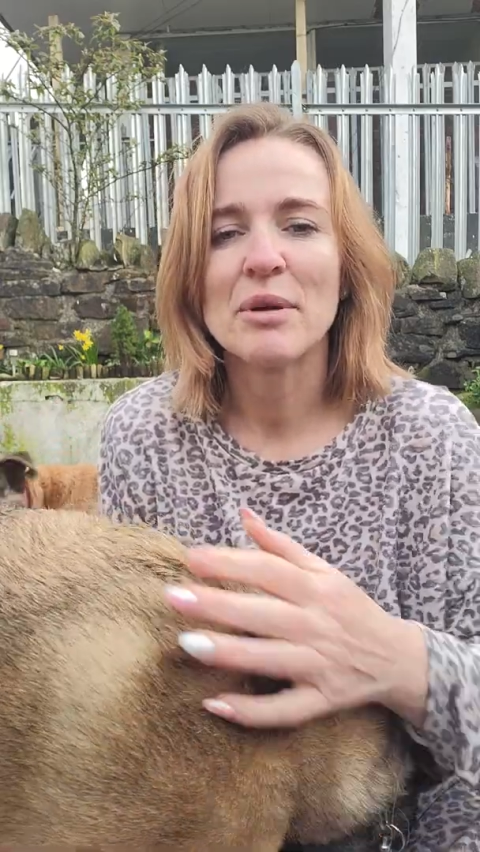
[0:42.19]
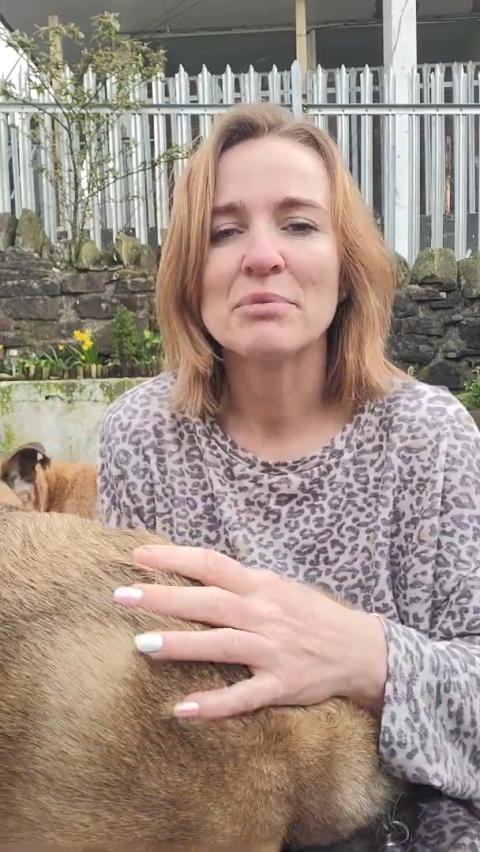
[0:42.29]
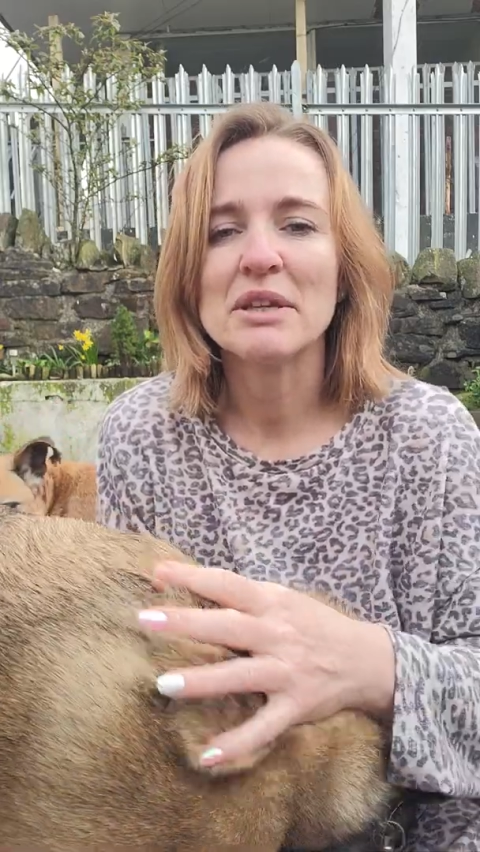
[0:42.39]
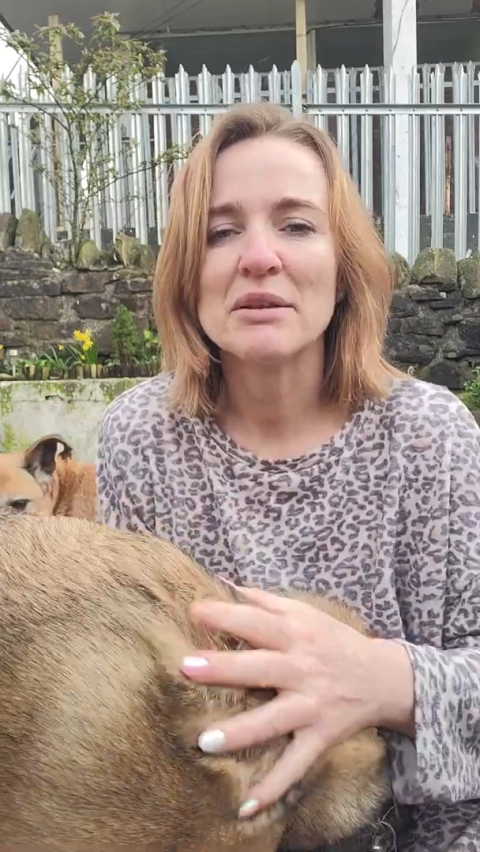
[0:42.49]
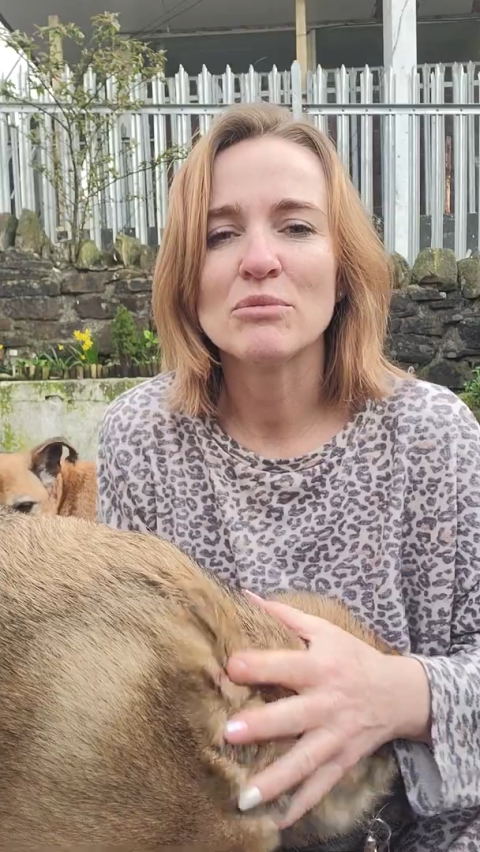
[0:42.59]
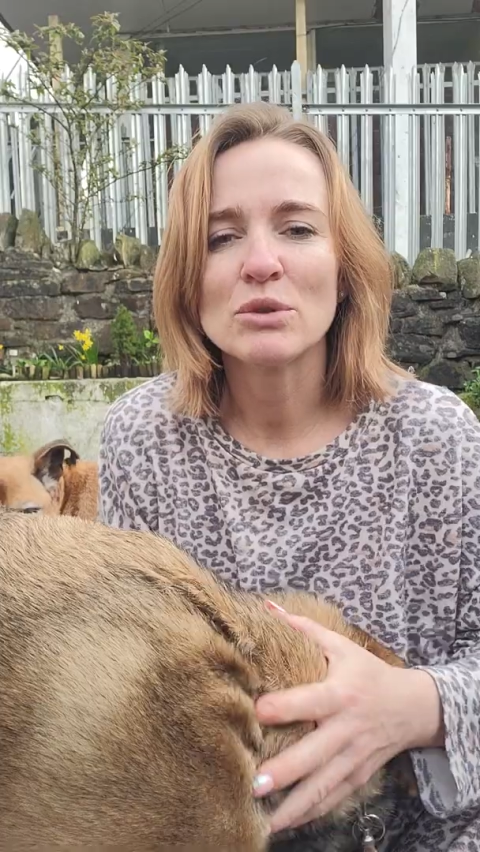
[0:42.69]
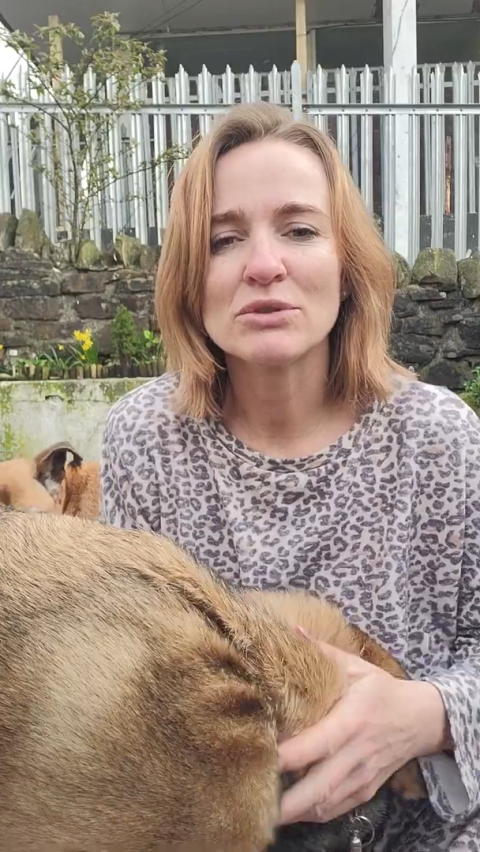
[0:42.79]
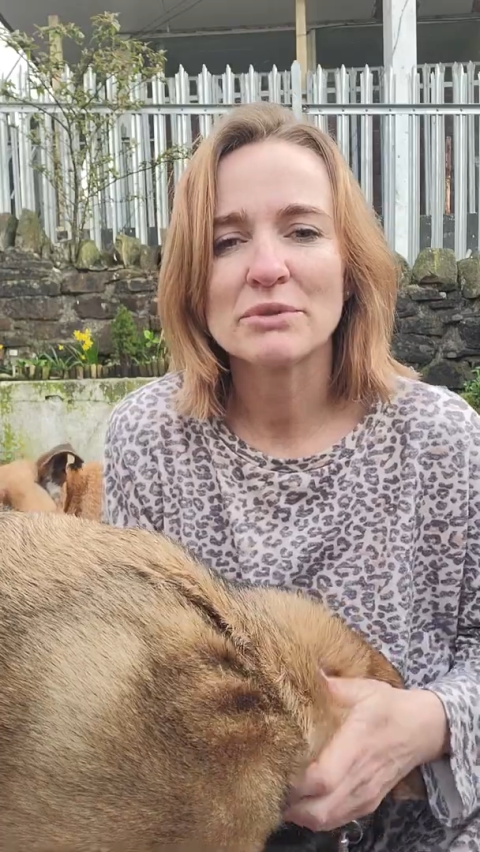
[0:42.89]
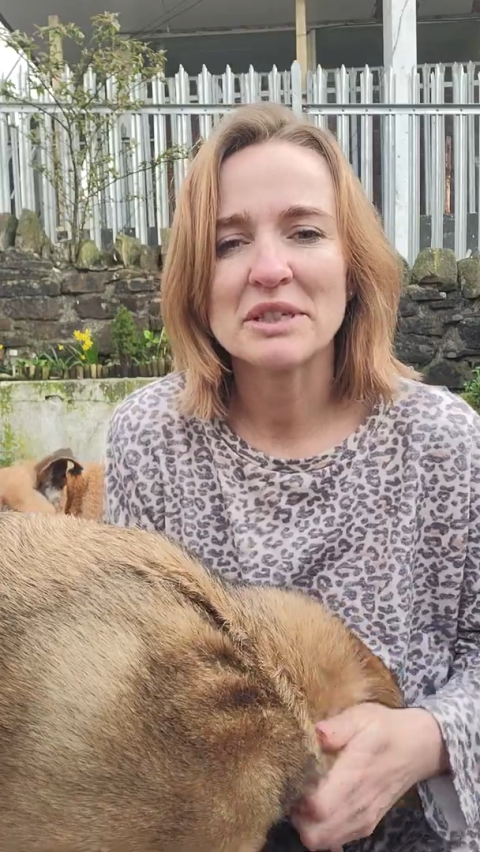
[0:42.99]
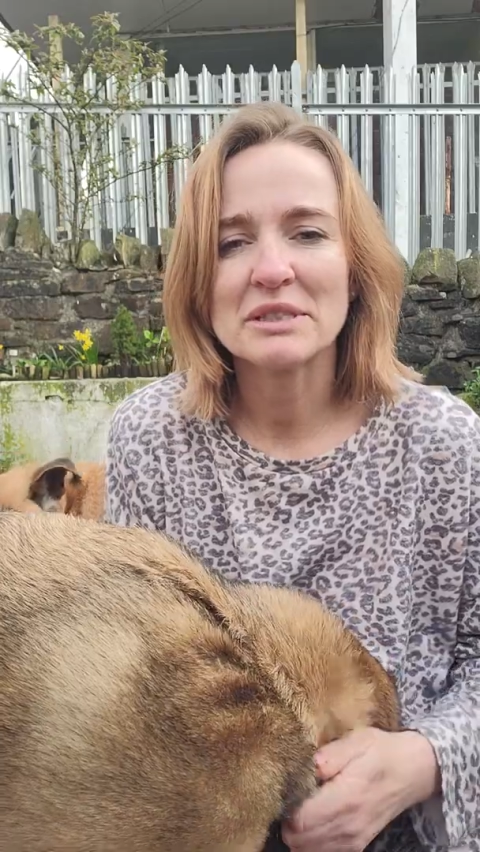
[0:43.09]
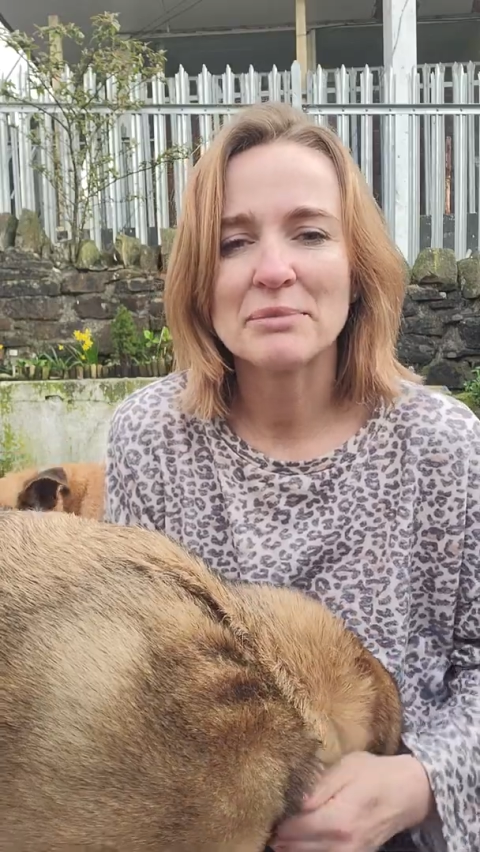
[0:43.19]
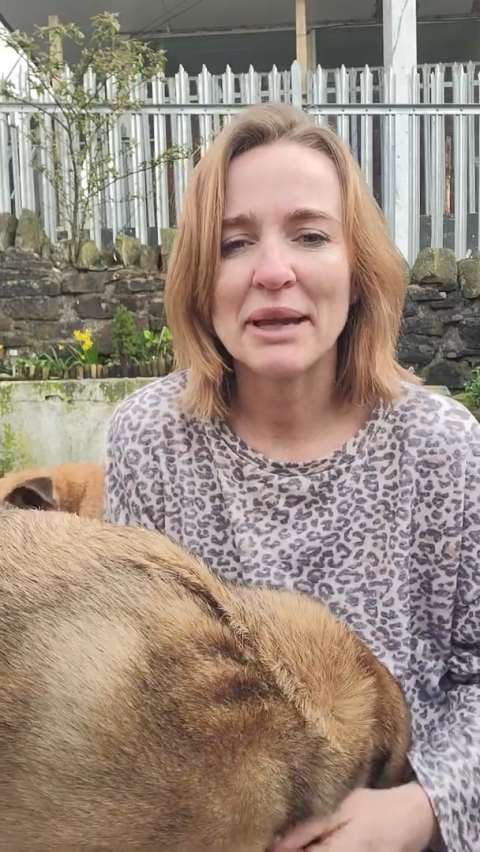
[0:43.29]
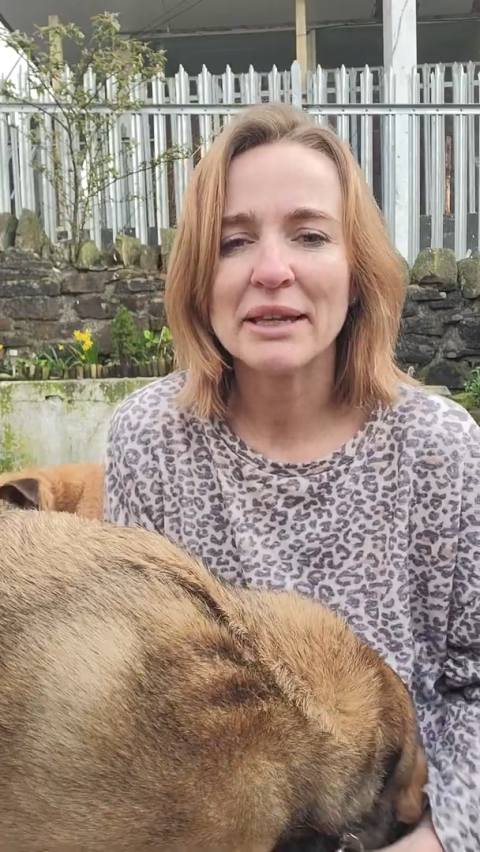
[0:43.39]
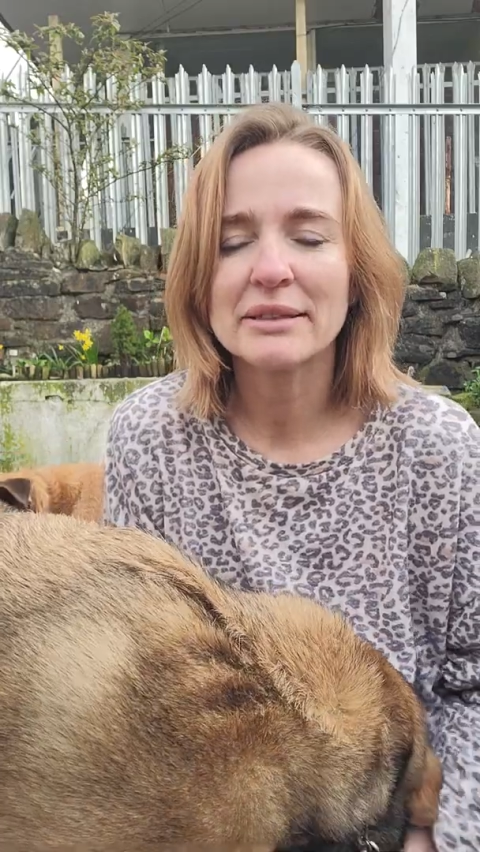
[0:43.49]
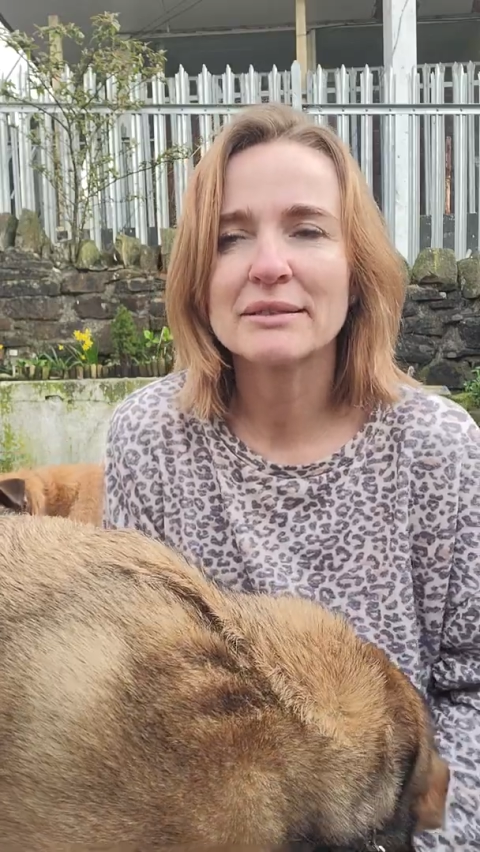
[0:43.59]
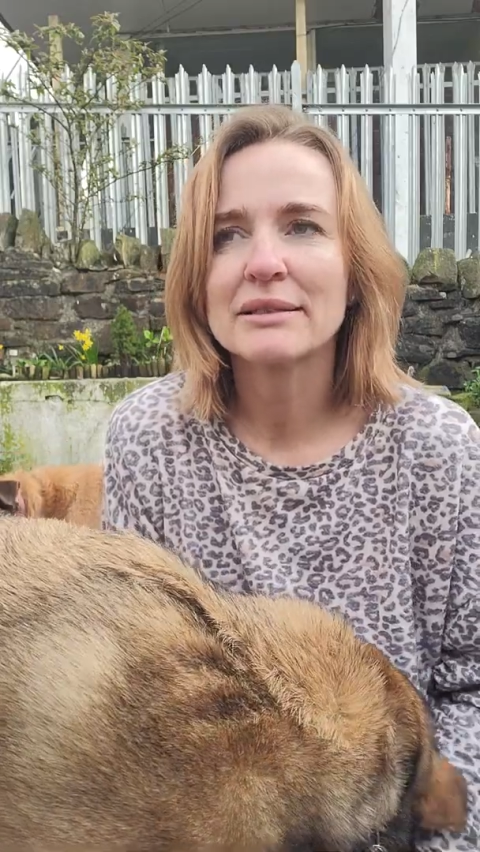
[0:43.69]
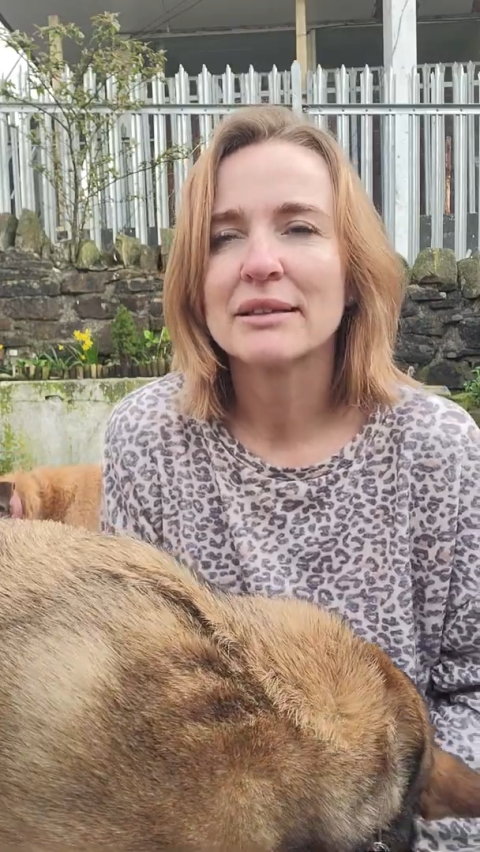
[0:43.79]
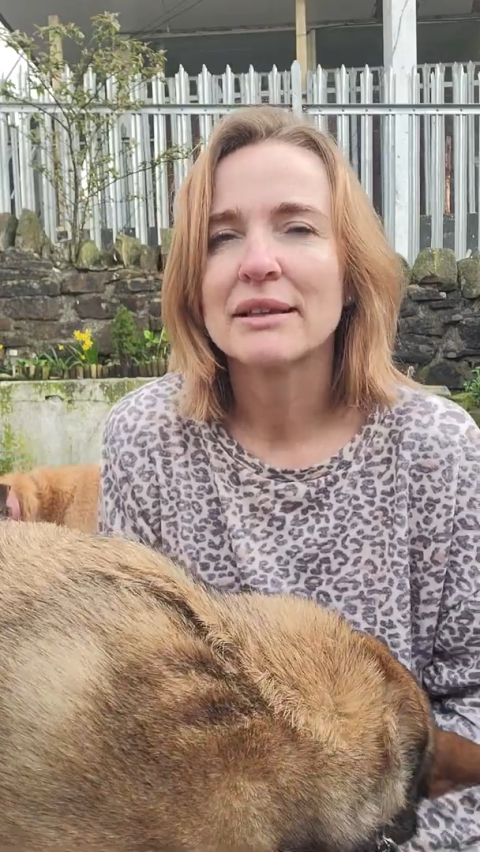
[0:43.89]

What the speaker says: puppy and what to expect,